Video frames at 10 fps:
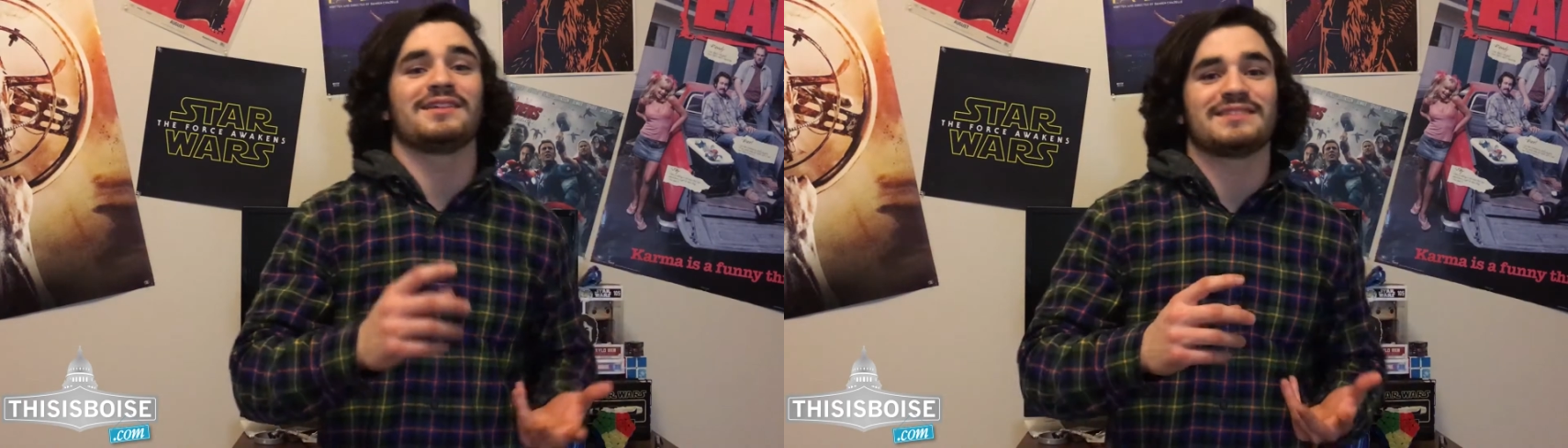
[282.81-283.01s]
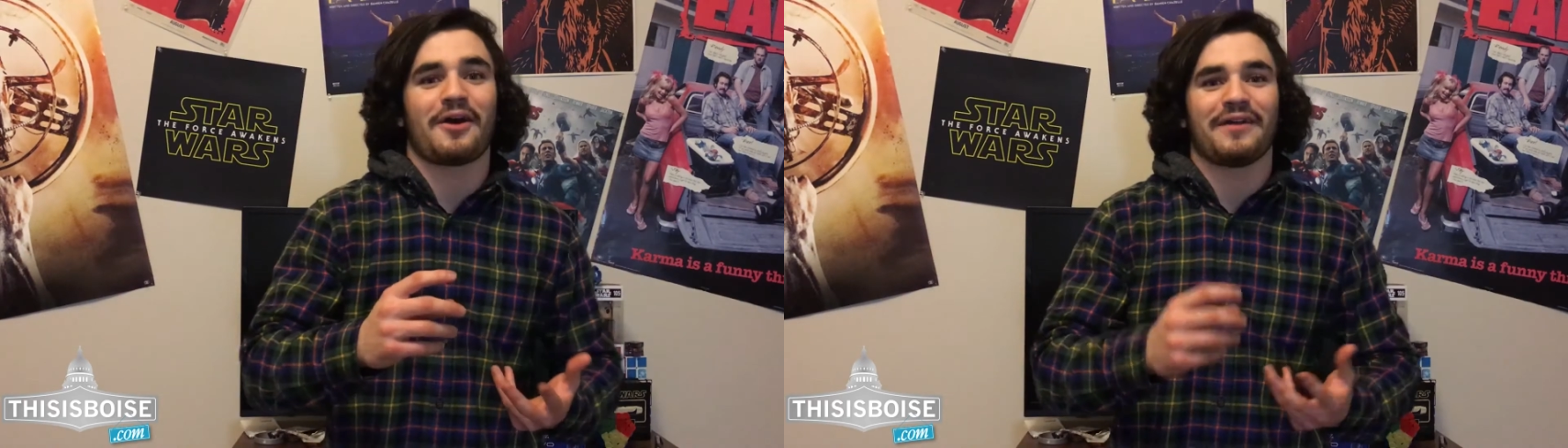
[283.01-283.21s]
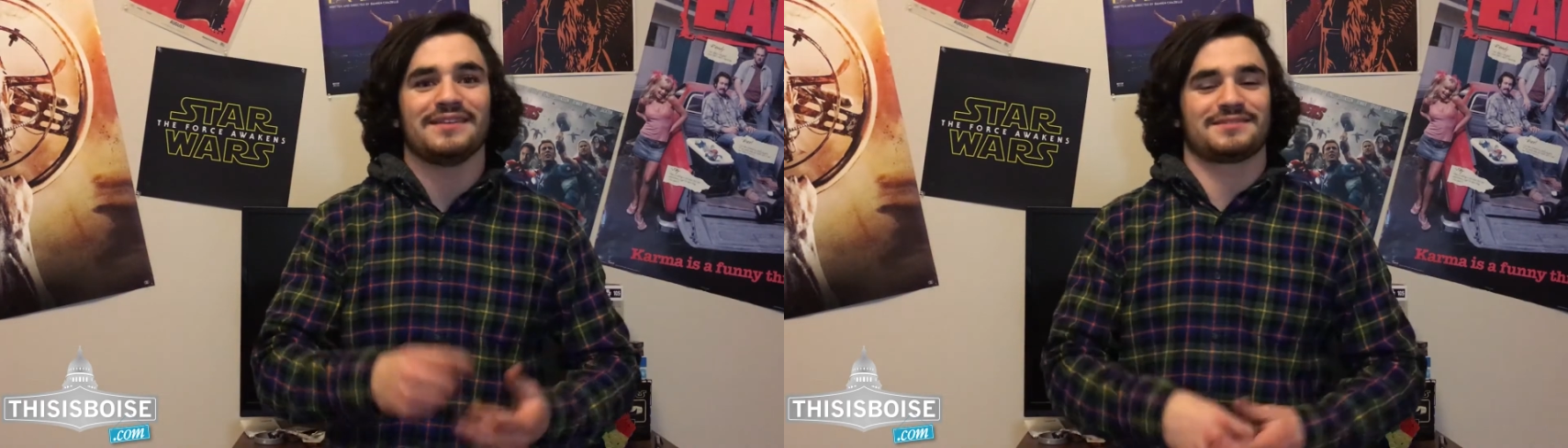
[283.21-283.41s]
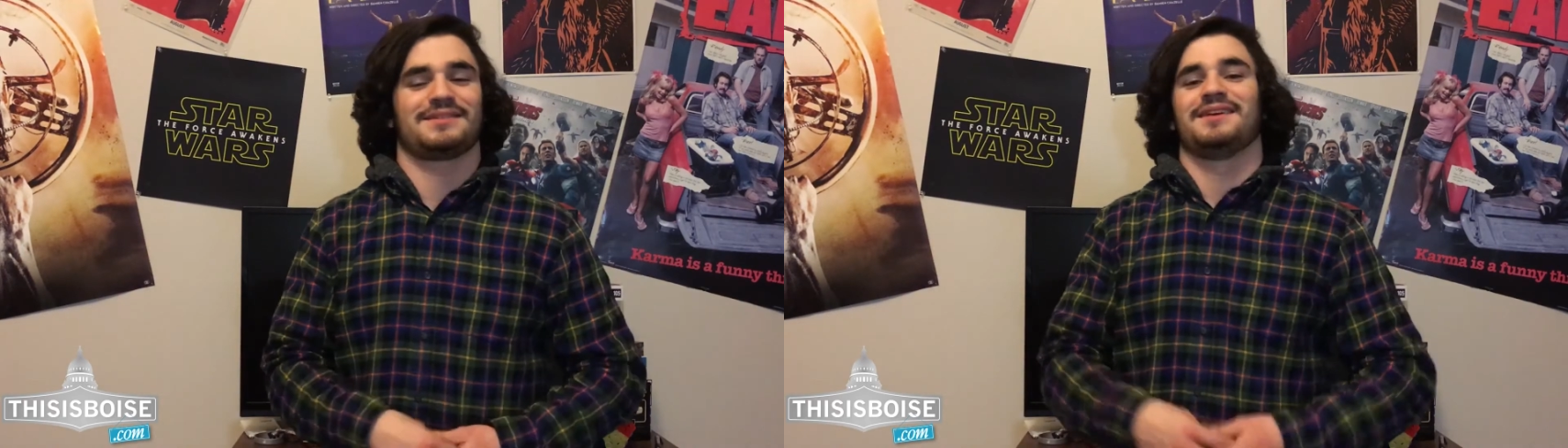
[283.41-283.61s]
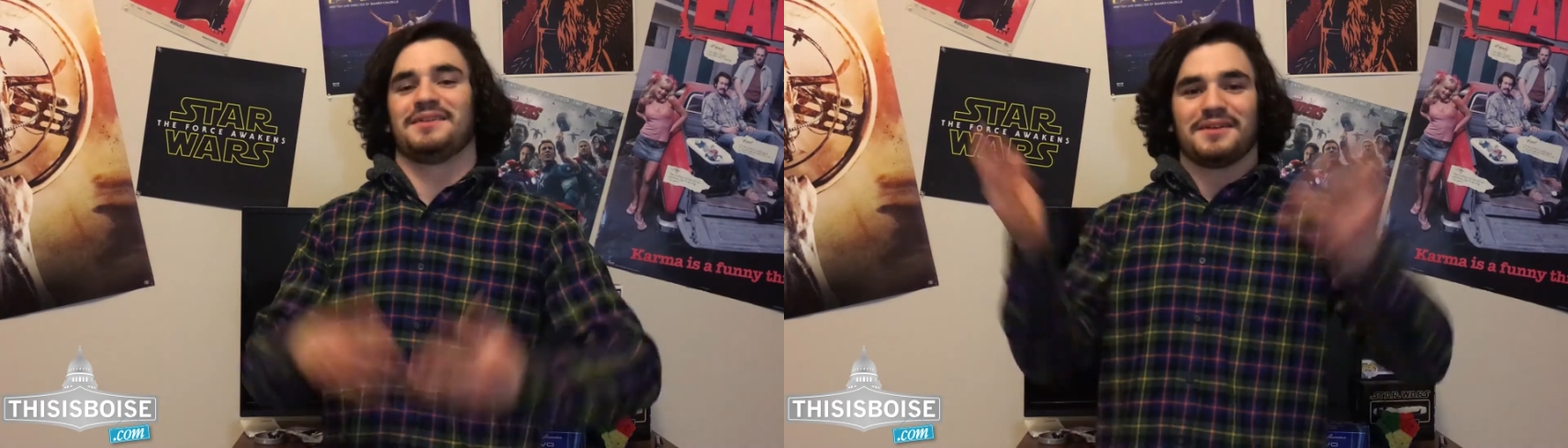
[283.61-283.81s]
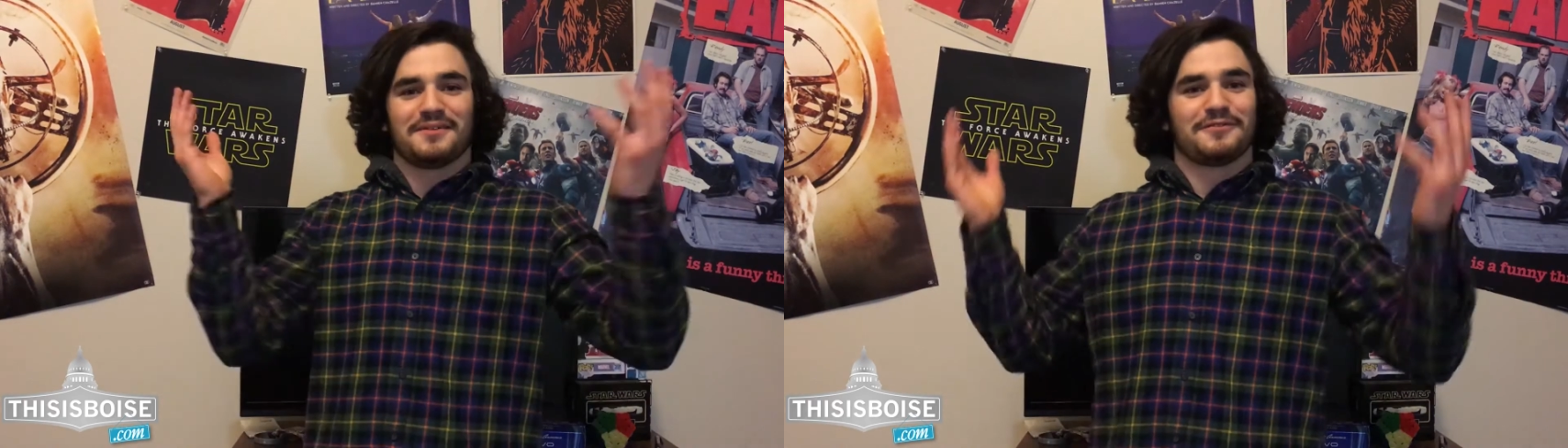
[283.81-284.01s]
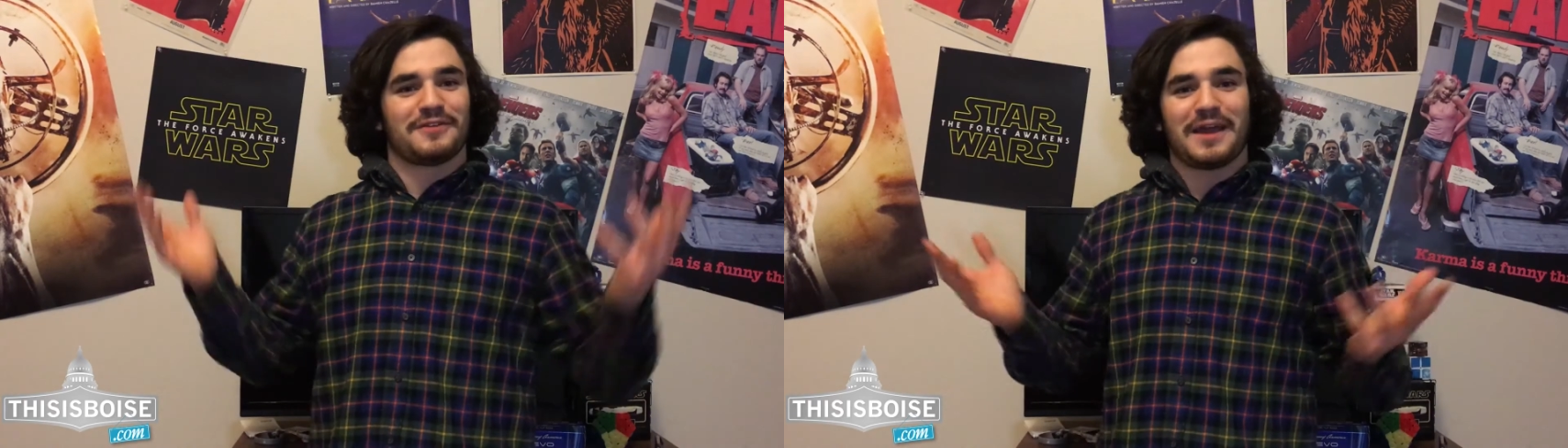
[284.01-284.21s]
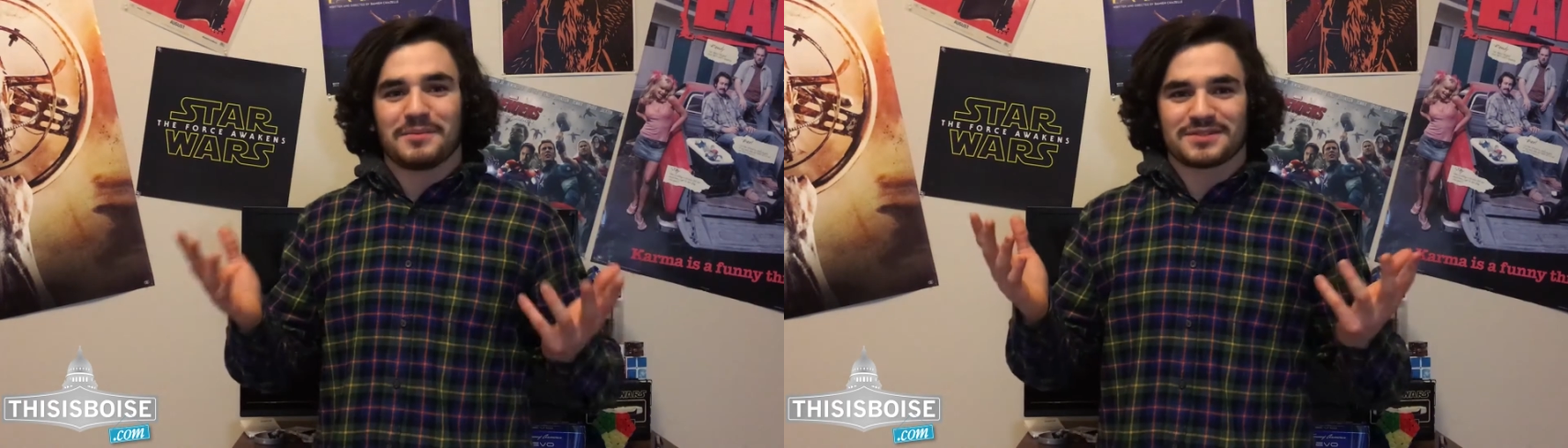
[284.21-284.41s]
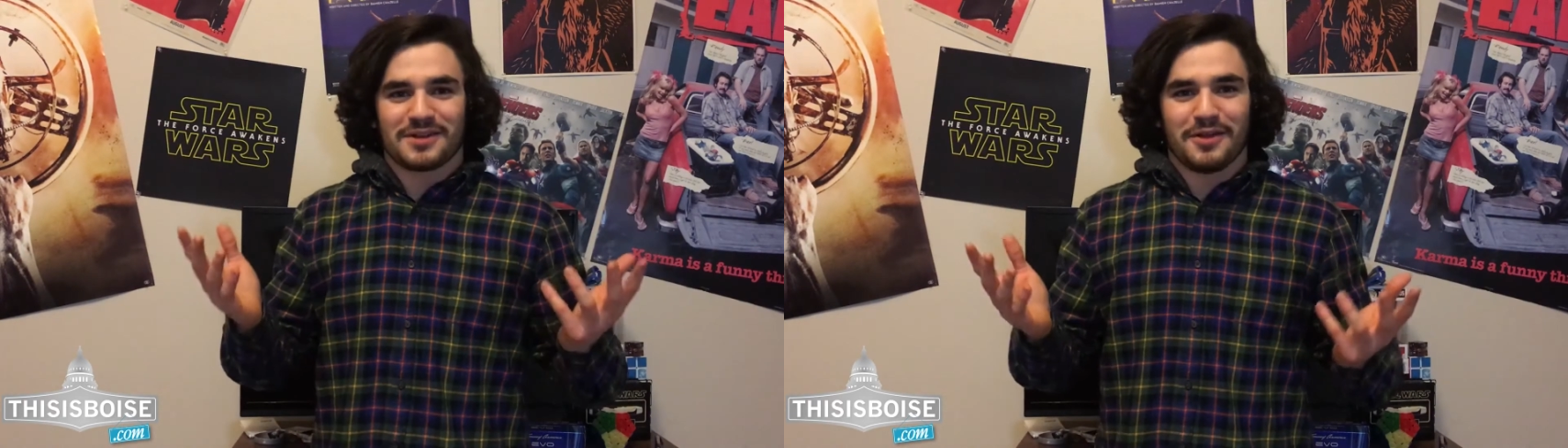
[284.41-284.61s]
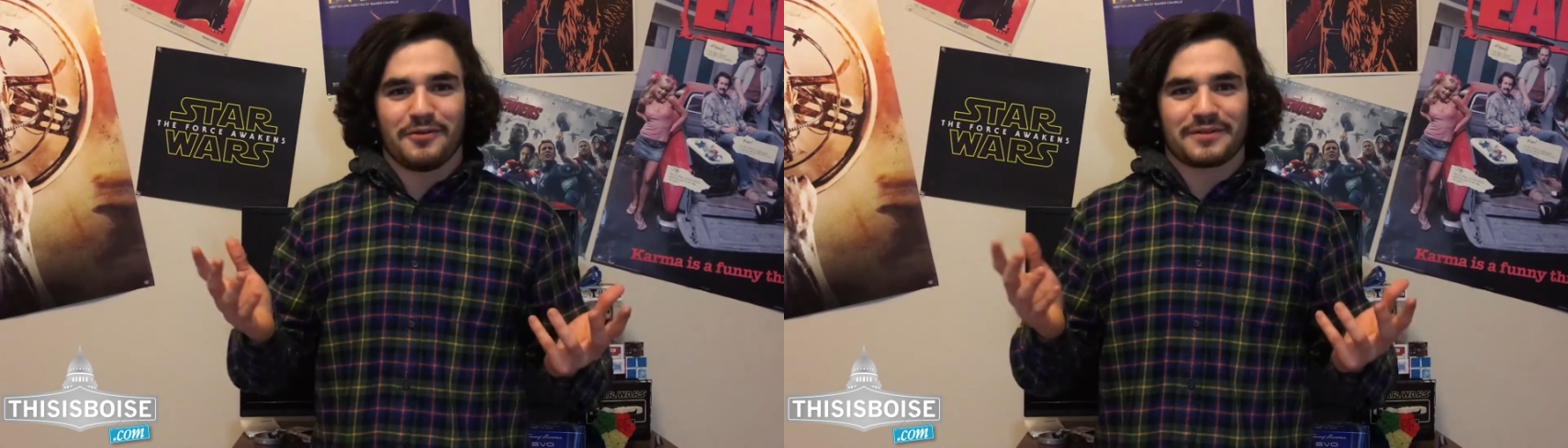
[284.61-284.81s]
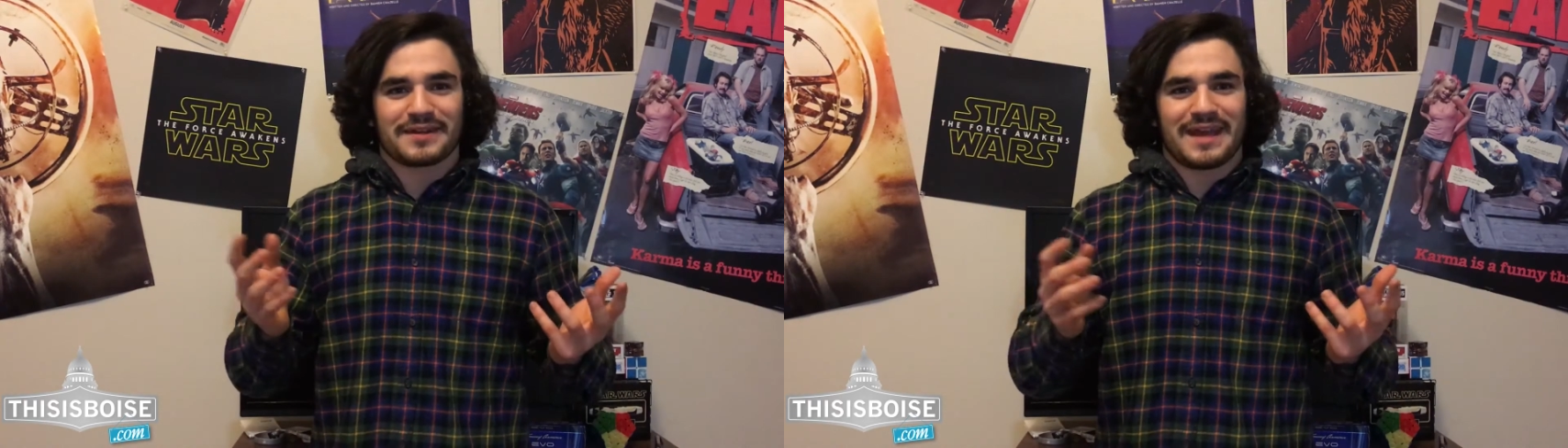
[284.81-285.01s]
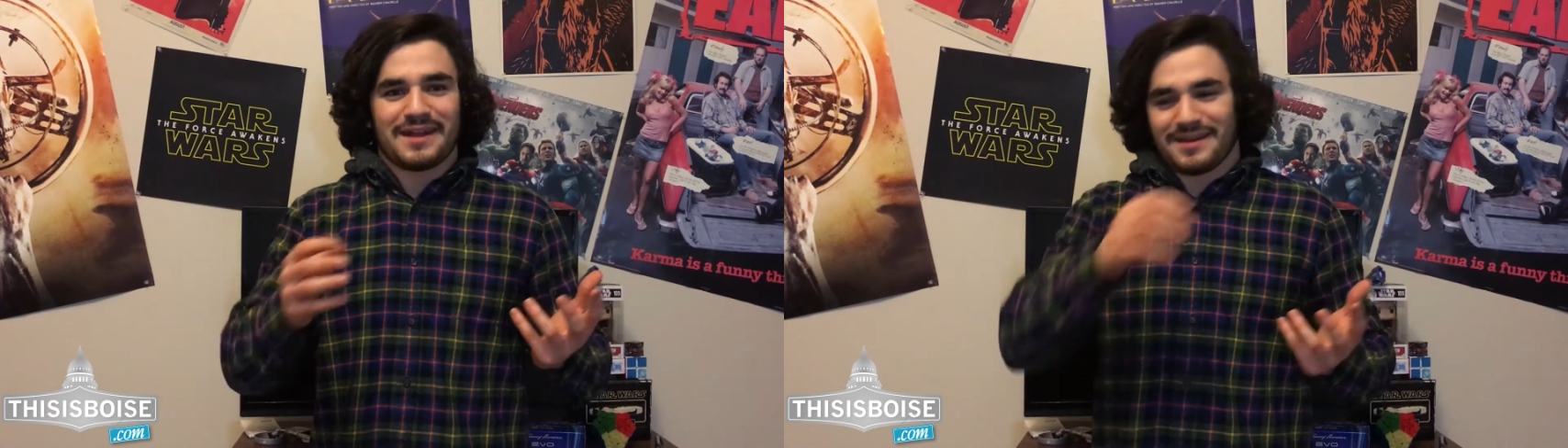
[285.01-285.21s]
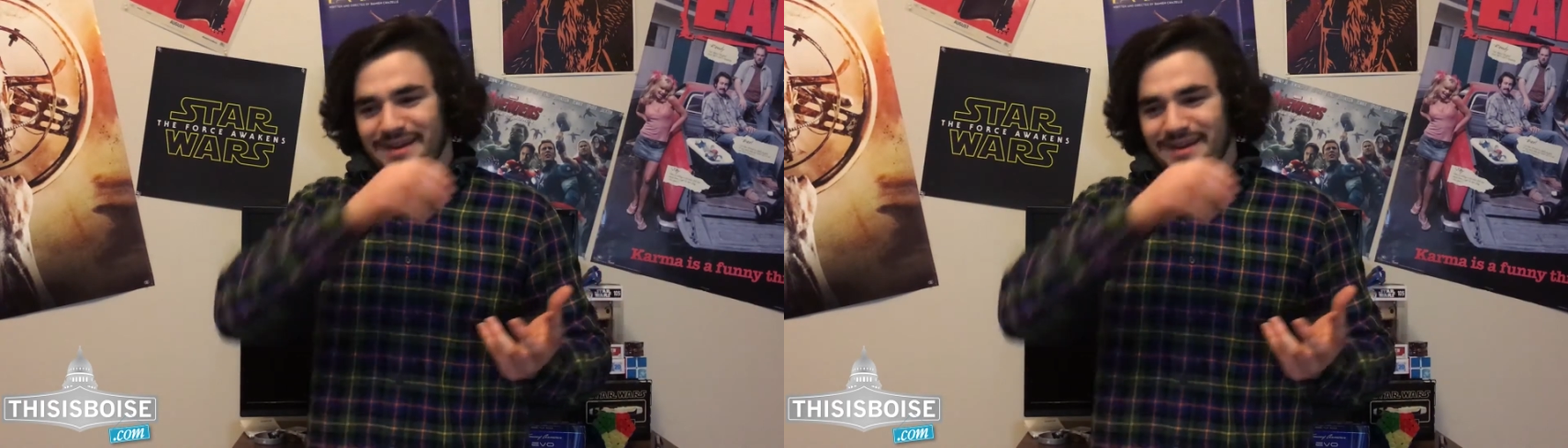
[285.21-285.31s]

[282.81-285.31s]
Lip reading: good because now he's famous all over